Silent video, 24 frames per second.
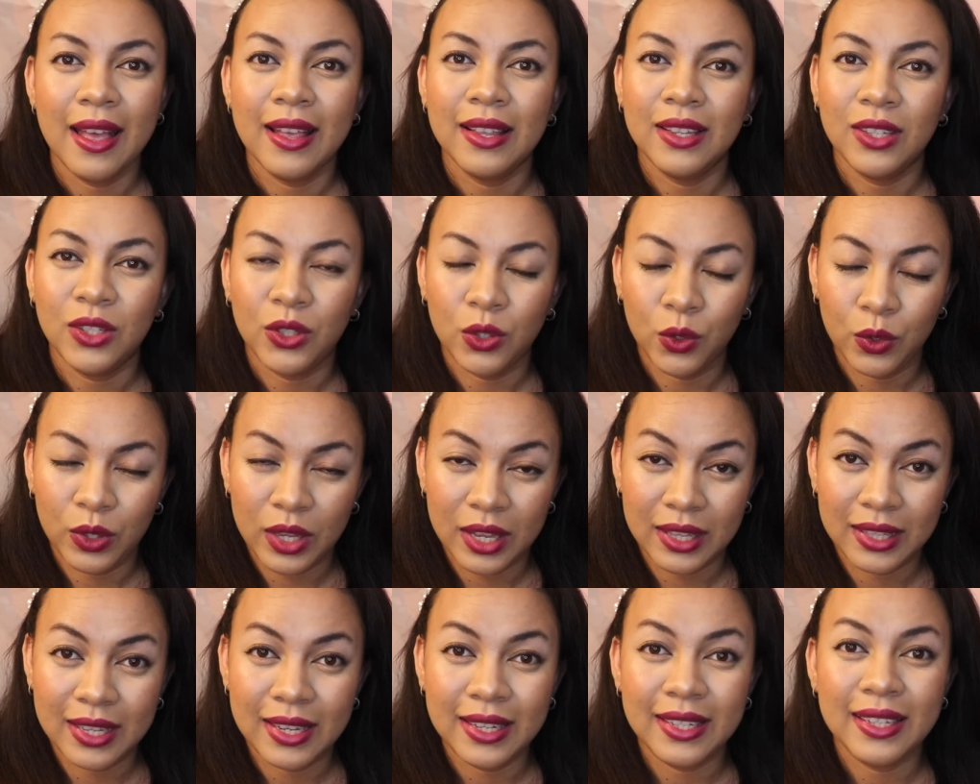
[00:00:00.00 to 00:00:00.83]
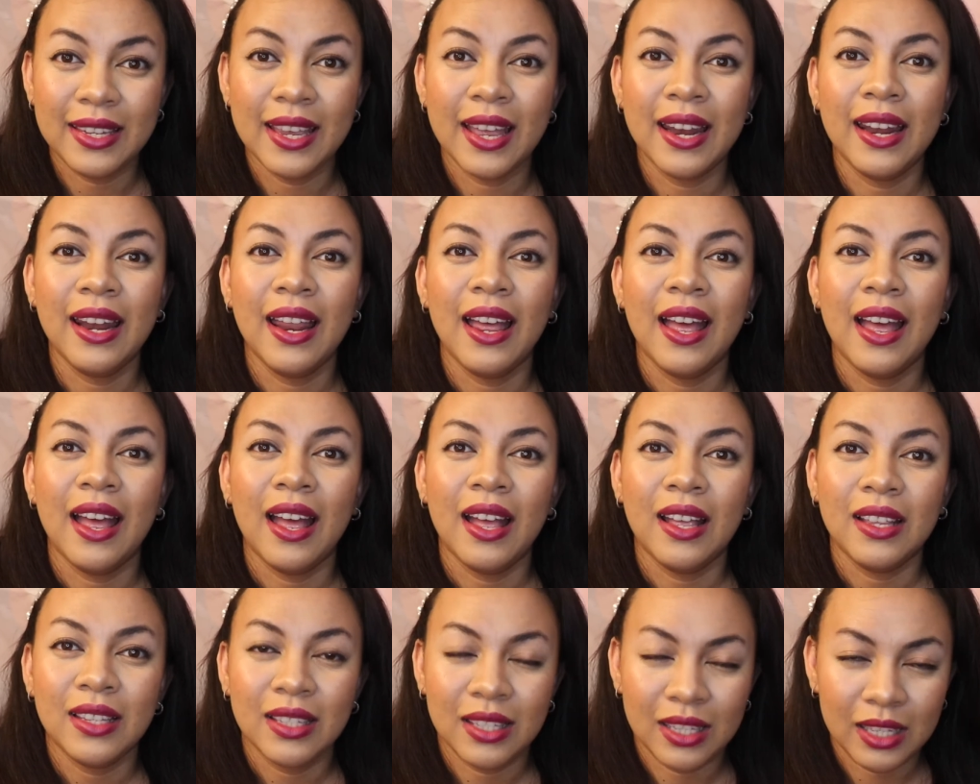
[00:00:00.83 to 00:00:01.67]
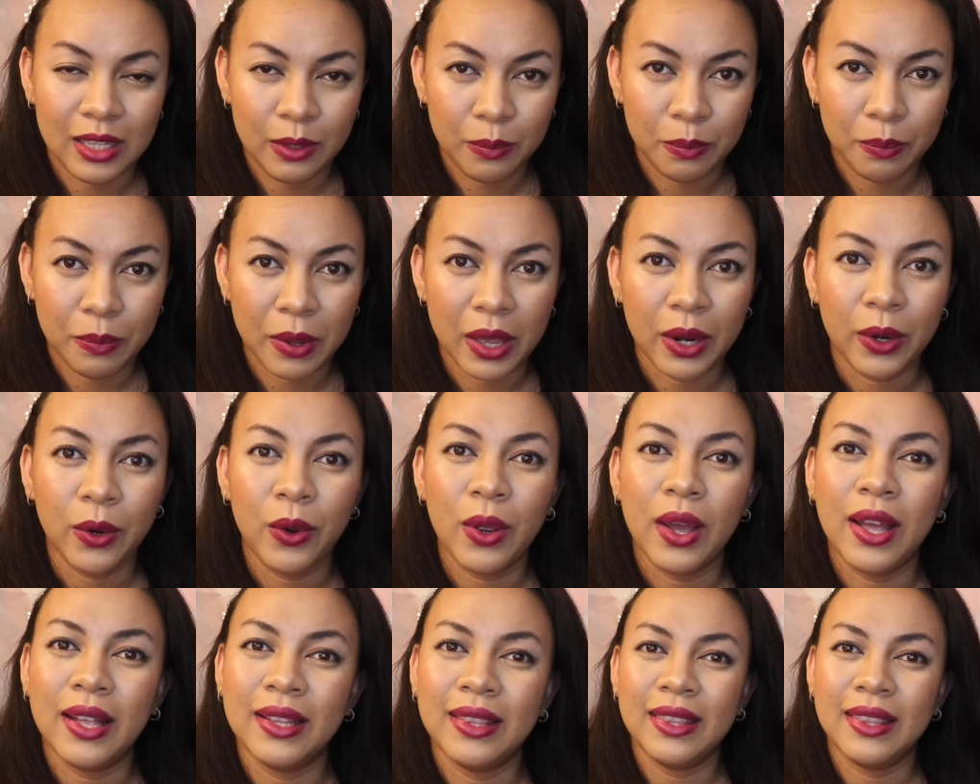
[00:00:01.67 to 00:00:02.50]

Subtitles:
so that they can sleep better at